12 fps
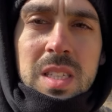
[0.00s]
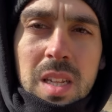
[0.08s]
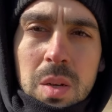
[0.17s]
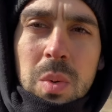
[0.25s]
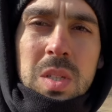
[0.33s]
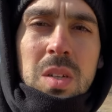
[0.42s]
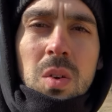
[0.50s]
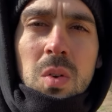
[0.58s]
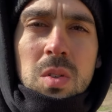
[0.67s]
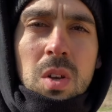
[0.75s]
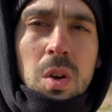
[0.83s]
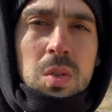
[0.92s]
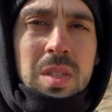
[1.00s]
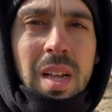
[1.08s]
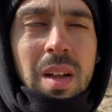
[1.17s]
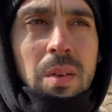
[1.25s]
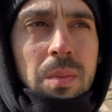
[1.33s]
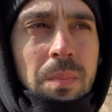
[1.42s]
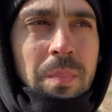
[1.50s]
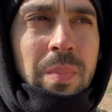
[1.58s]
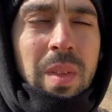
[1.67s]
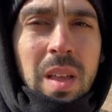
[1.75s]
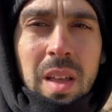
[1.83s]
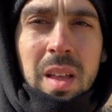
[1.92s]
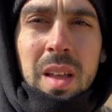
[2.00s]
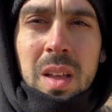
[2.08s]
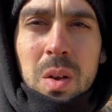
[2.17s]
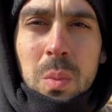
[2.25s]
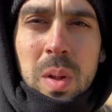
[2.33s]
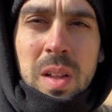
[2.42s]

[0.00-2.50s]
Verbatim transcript: city was an old ghost town. When